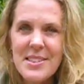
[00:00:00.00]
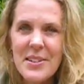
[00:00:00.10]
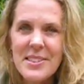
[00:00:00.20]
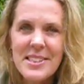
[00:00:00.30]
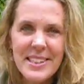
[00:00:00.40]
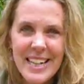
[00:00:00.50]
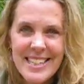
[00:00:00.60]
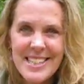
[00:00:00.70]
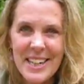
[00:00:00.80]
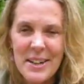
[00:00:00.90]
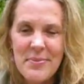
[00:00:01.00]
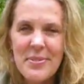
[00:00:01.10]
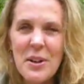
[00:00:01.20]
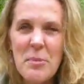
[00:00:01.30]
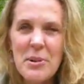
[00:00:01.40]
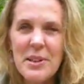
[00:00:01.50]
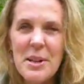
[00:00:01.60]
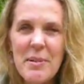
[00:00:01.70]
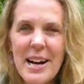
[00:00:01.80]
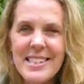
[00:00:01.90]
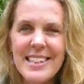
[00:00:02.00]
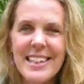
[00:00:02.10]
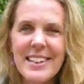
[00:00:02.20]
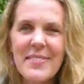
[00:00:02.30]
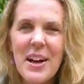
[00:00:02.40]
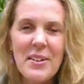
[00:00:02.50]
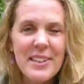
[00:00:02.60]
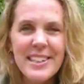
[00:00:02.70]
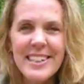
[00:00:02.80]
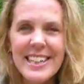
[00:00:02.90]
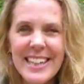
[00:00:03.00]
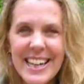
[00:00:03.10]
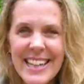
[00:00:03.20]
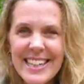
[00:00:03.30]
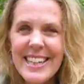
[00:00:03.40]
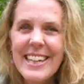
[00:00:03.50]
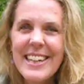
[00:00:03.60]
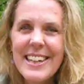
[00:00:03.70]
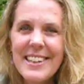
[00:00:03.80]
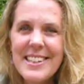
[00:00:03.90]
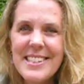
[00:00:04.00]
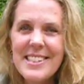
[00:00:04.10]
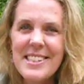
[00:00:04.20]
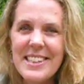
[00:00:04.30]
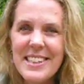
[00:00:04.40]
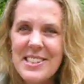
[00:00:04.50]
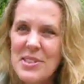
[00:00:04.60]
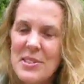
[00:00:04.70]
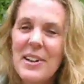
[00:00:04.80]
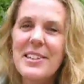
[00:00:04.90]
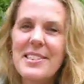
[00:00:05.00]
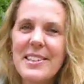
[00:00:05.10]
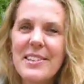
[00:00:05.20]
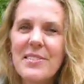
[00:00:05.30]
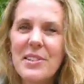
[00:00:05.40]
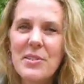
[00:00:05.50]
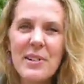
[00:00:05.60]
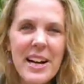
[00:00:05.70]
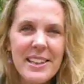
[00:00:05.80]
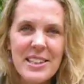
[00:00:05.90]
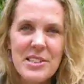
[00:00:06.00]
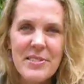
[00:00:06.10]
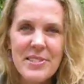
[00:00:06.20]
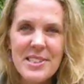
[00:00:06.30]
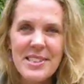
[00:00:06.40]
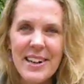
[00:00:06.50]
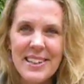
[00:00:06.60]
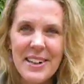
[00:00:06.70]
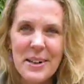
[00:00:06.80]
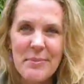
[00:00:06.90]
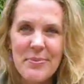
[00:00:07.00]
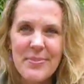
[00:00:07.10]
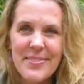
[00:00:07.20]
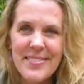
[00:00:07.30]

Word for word: So until next time, I hope you keep asking, how good can it get? This is Cynthia Sue Larson with RealityShifters.com.